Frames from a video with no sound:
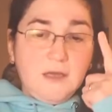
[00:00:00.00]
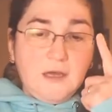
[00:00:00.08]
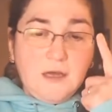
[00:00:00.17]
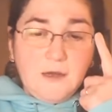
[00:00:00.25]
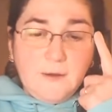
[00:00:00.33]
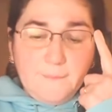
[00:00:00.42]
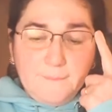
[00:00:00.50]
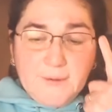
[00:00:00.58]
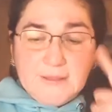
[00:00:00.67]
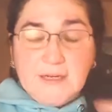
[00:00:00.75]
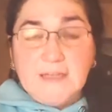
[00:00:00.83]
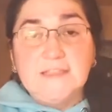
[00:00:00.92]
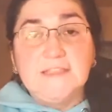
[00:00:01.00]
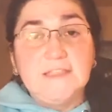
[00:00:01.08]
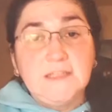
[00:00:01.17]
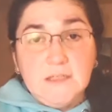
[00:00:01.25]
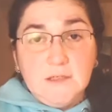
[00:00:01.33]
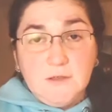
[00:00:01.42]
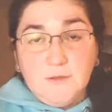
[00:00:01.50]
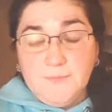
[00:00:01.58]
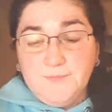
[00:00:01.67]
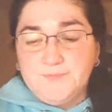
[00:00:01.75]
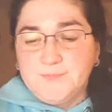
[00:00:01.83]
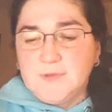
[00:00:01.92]
but I didn't know
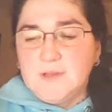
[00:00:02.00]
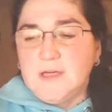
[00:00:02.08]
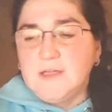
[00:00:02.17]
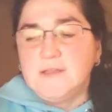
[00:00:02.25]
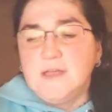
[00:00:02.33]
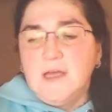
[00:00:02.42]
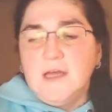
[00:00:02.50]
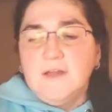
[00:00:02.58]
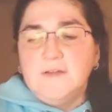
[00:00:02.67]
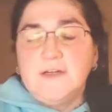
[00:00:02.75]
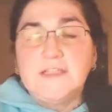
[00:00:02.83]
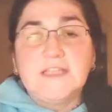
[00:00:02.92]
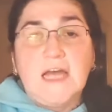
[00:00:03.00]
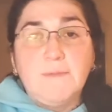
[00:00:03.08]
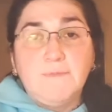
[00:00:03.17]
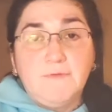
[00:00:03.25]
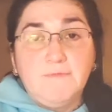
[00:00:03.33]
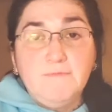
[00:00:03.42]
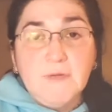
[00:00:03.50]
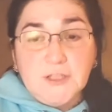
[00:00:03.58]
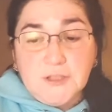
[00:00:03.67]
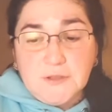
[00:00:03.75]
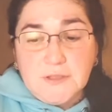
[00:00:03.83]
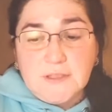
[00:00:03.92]
that there are type of
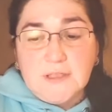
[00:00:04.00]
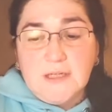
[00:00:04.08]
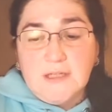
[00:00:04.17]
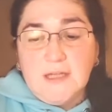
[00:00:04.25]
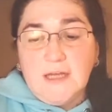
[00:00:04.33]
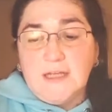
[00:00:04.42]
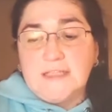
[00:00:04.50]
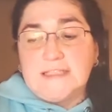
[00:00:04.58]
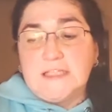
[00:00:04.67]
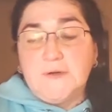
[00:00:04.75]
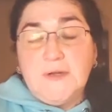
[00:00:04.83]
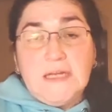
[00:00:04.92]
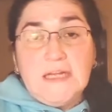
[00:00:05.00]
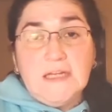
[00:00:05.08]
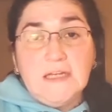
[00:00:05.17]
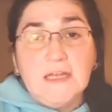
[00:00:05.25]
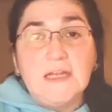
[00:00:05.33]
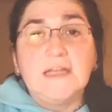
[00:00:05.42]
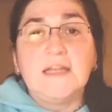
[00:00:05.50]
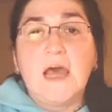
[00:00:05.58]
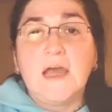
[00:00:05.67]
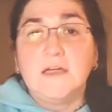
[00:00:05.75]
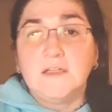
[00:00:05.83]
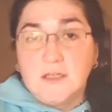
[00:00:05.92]
measures like screening,
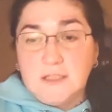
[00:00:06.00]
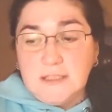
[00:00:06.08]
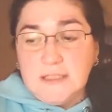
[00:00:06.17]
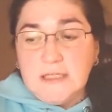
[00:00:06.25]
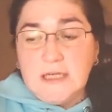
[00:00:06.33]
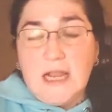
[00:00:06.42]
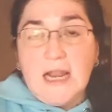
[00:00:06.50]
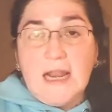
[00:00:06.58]
diagnostic,